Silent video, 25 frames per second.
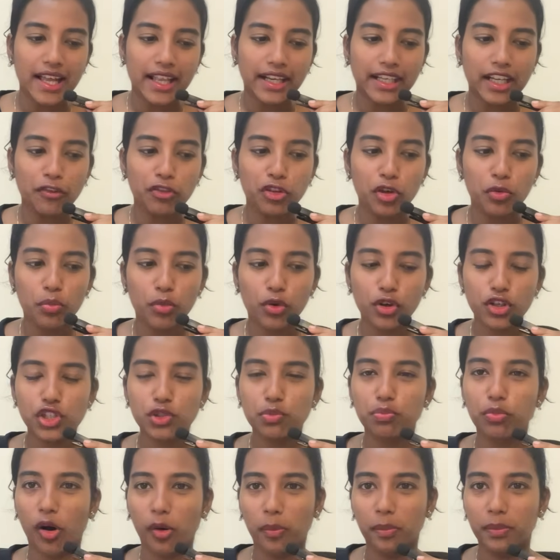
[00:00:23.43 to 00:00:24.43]
Now the
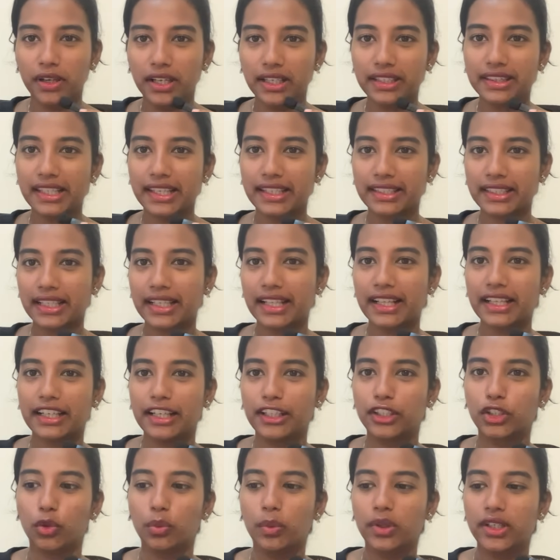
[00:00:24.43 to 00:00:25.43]
most popular thing that I
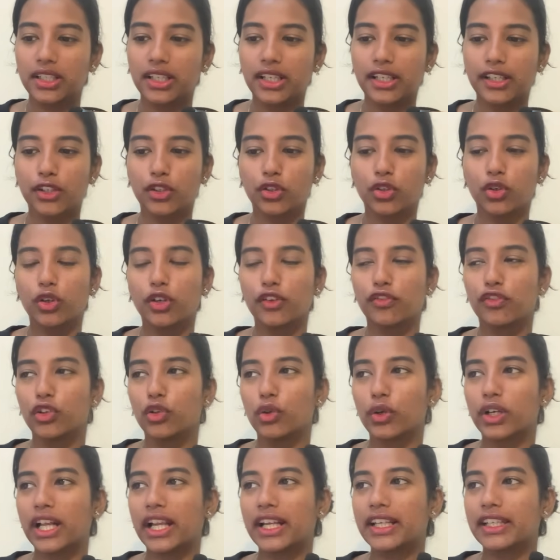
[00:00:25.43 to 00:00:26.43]
get over here, if you
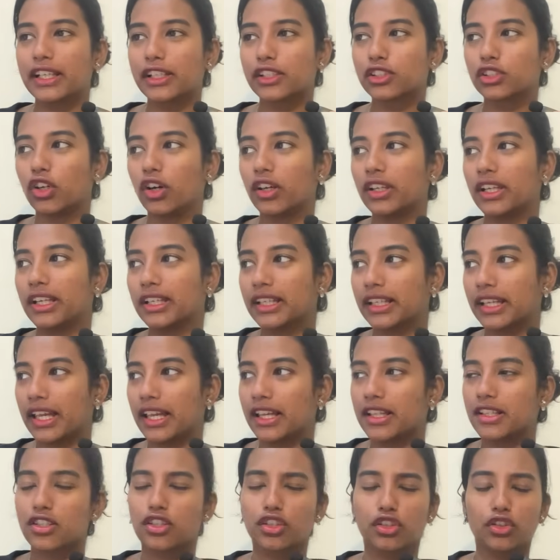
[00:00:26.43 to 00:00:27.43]
look at Dixon and
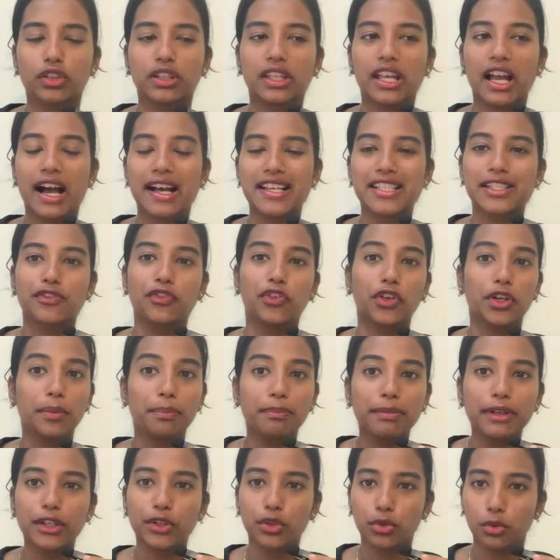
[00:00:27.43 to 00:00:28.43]
Kaynes, they ask for a
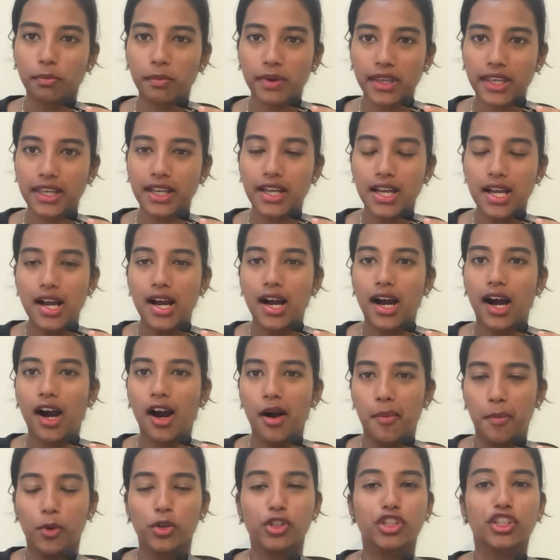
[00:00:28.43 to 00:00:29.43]
P2P.
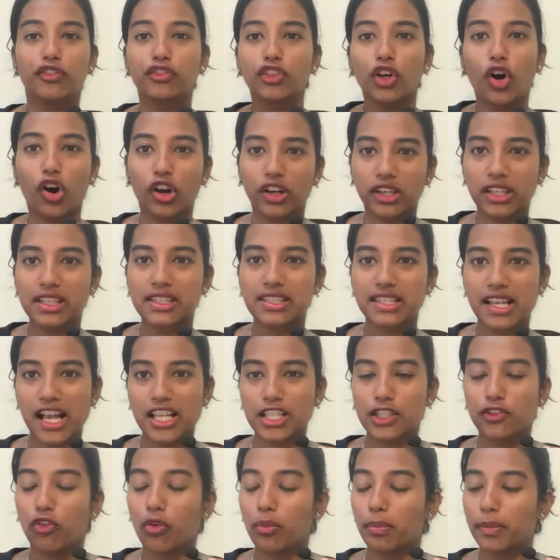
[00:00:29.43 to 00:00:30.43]
Most of the audience
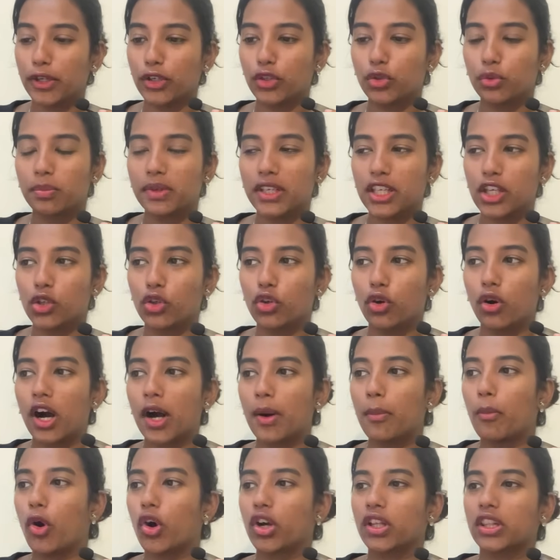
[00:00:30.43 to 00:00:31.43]
asked for P2P,
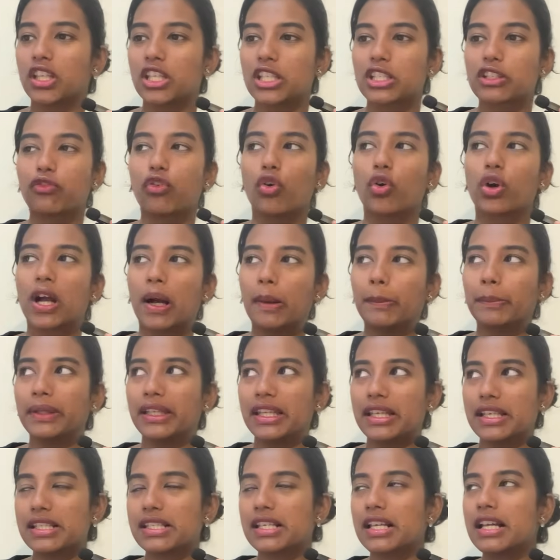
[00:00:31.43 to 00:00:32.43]
among these four
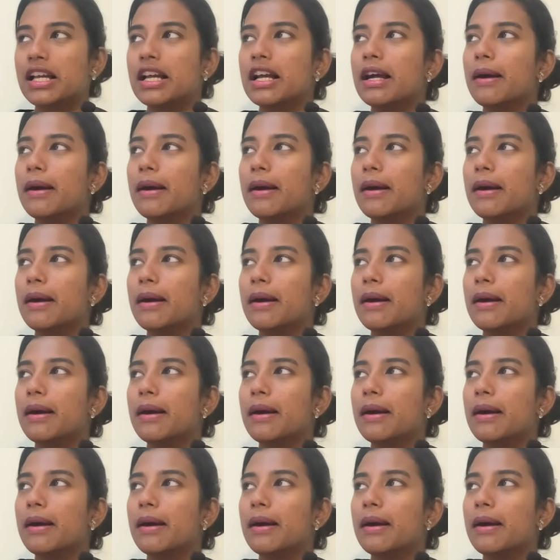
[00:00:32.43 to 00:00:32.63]
companies.